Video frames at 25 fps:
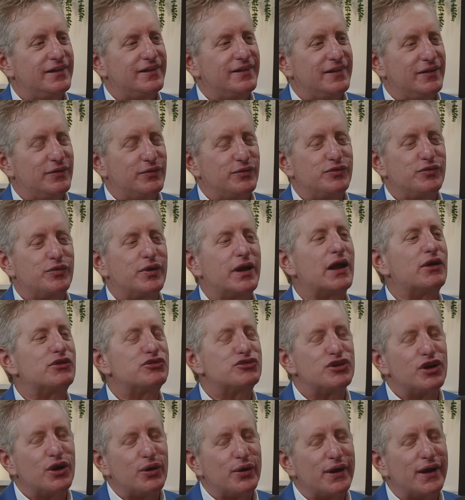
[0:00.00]
when I was
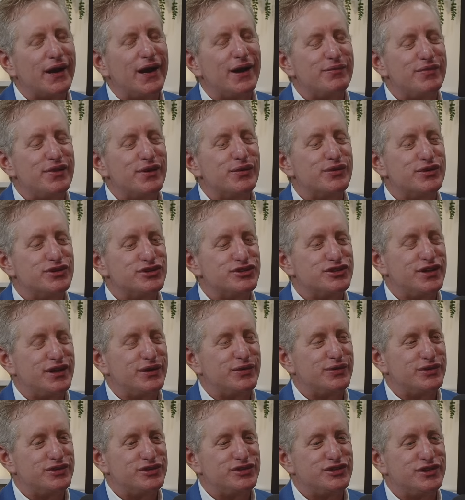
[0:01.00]
growing up, there was
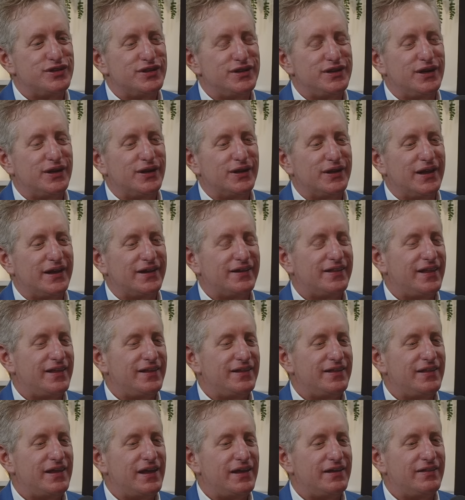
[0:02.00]
like
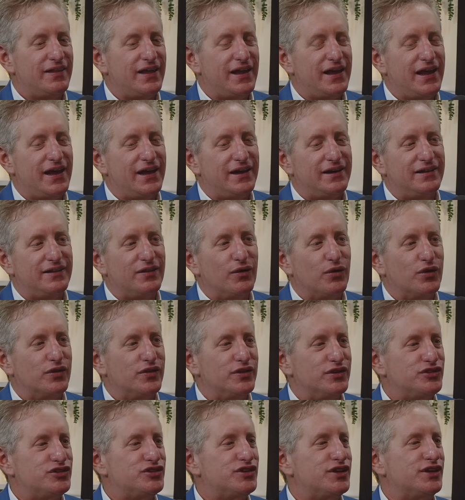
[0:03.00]
they had all
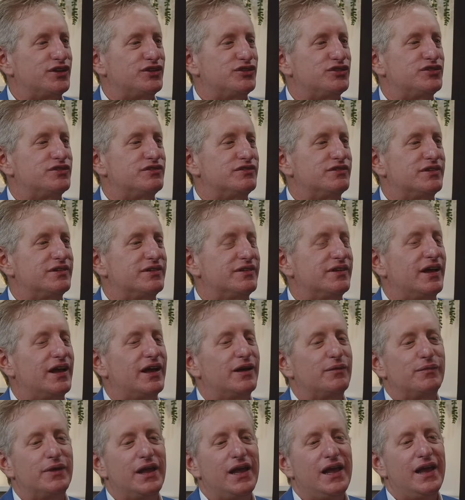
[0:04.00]
these things.
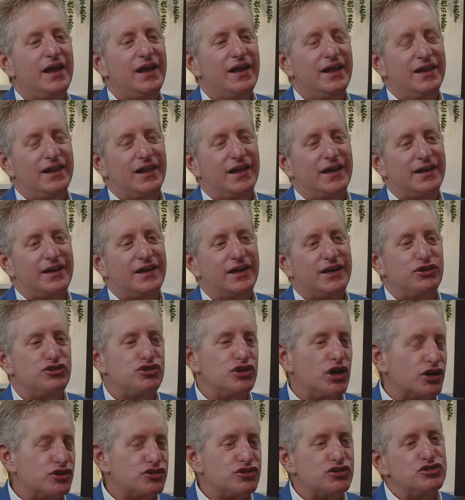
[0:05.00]
Like
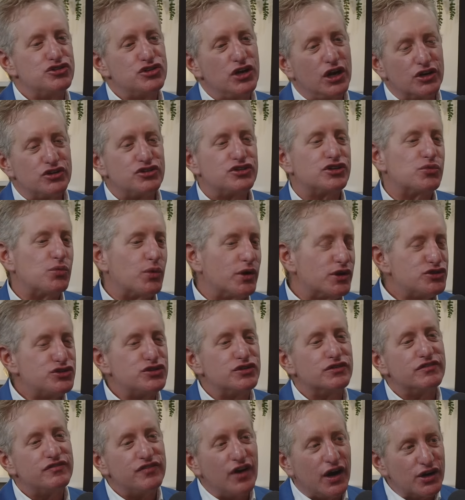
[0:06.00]
conjunction junction, what's
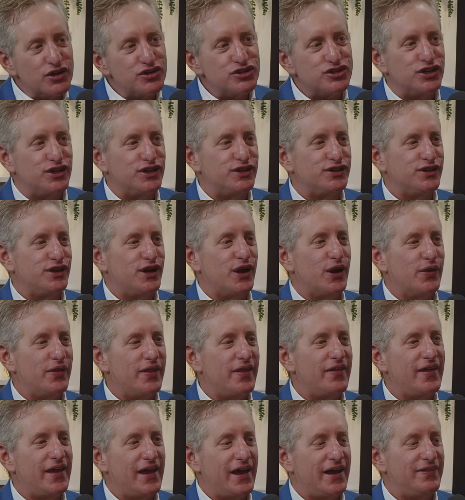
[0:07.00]
your function?
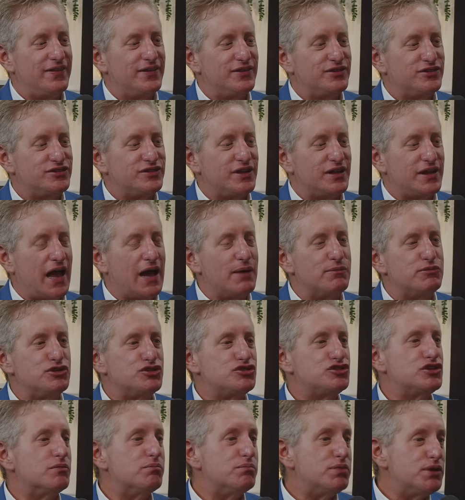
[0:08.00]
Then they had this, I'm
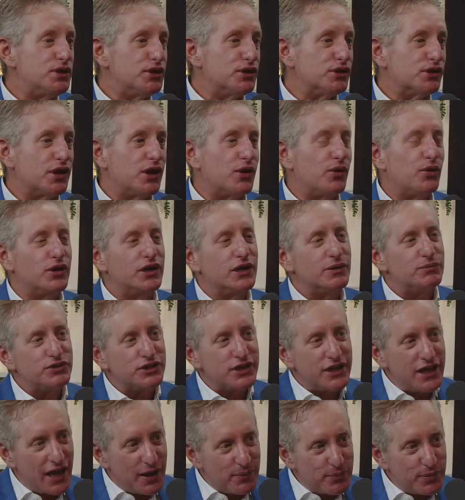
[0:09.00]
just a bill going up to
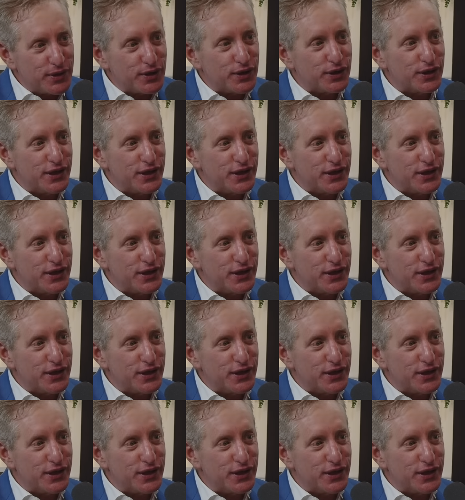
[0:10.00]
Capitol